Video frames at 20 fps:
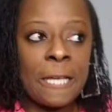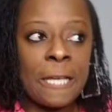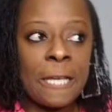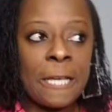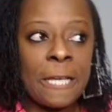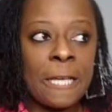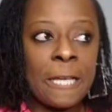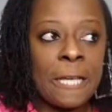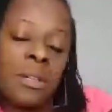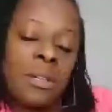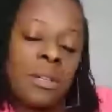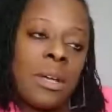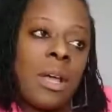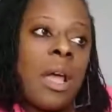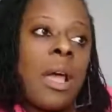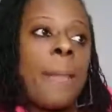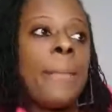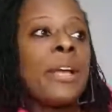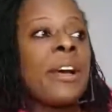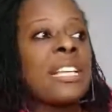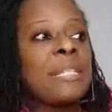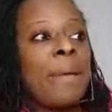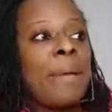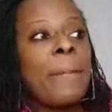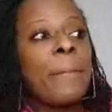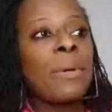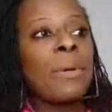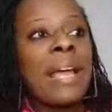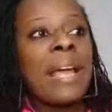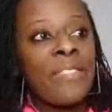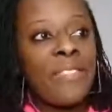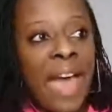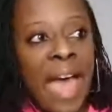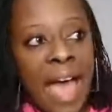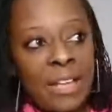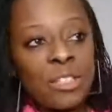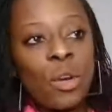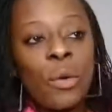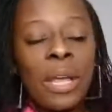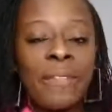because people like that don't
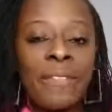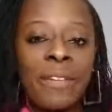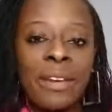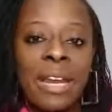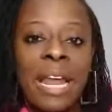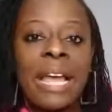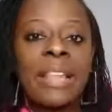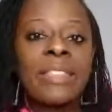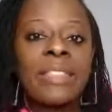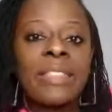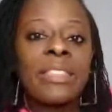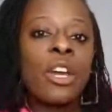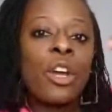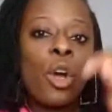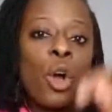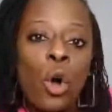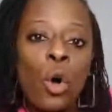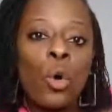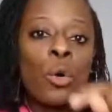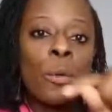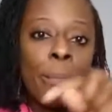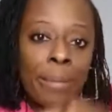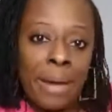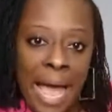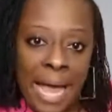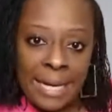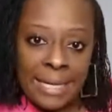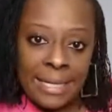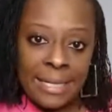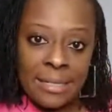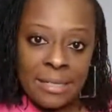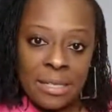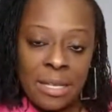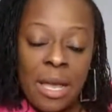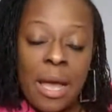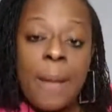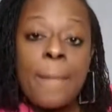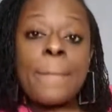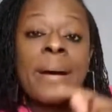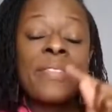even like their own blackness,
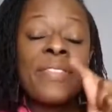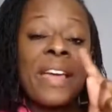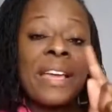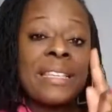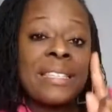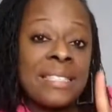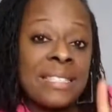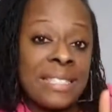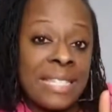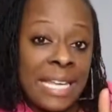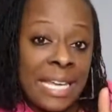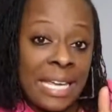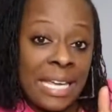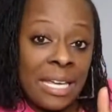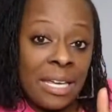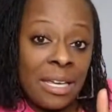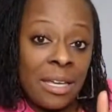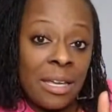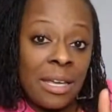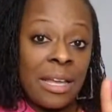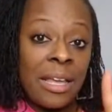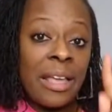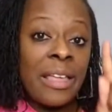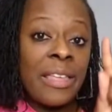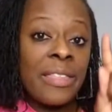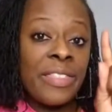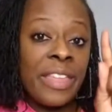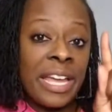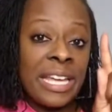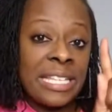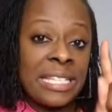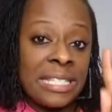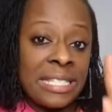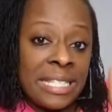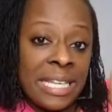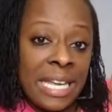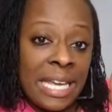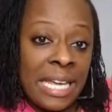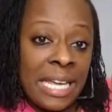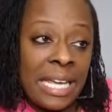but they see
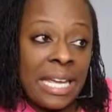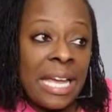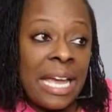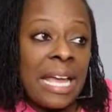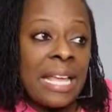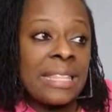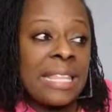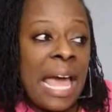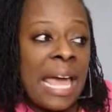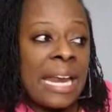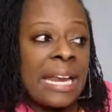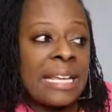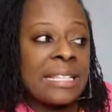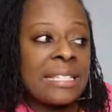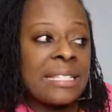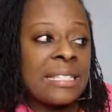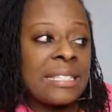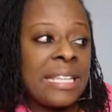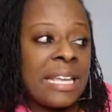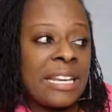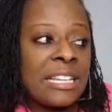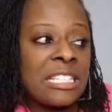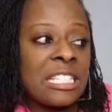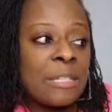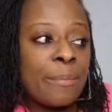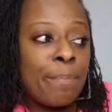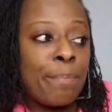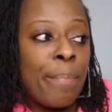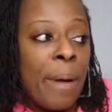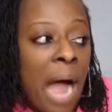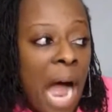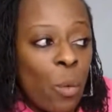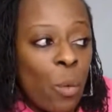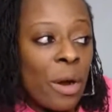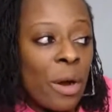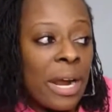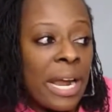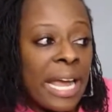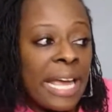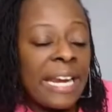that it's
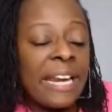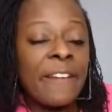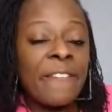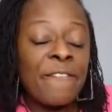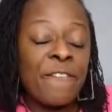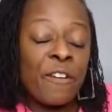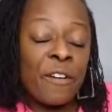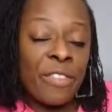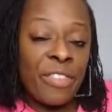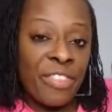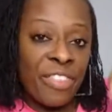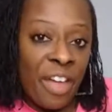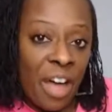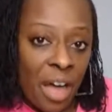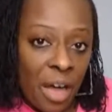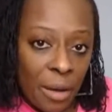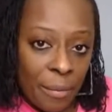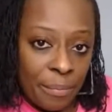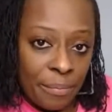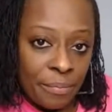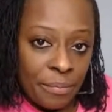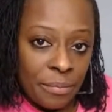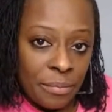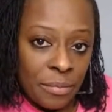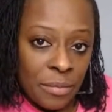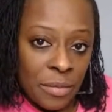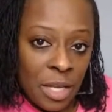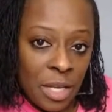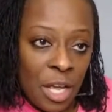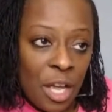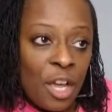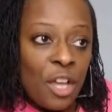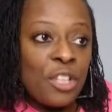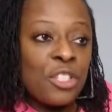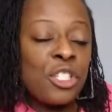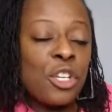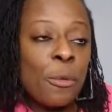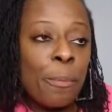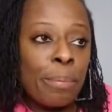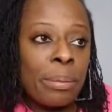power in it for them
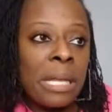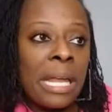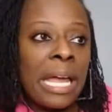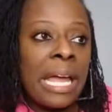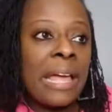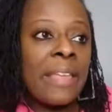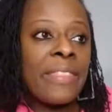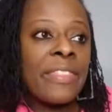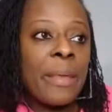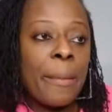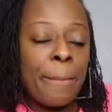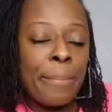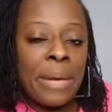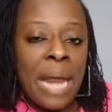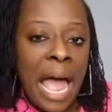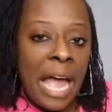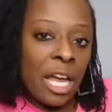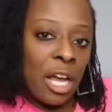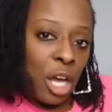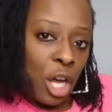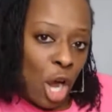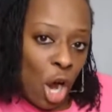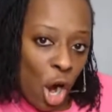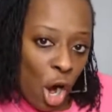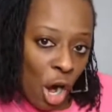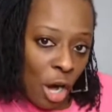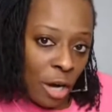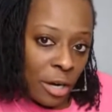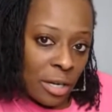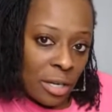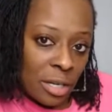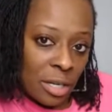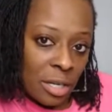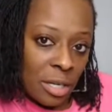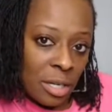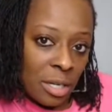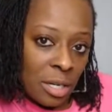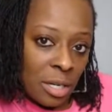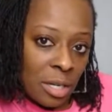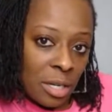to play the black card,
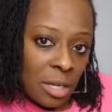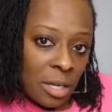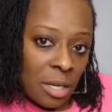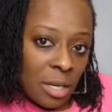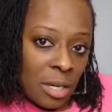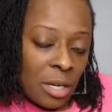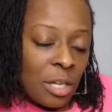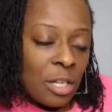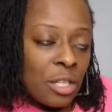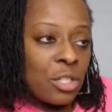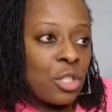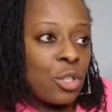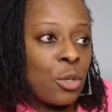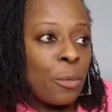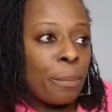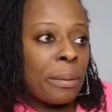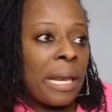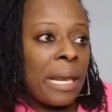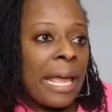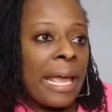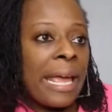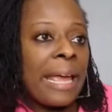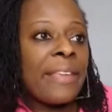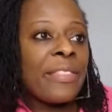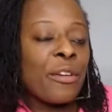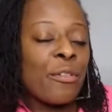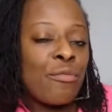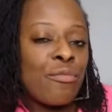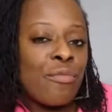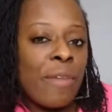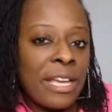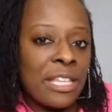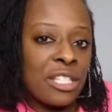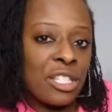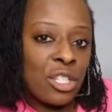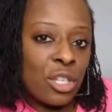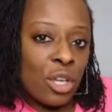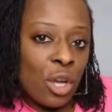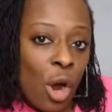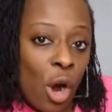to play the
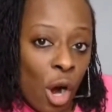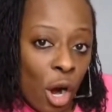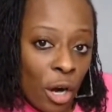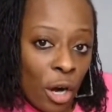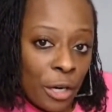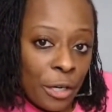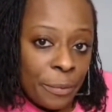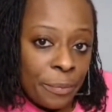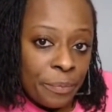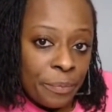race card,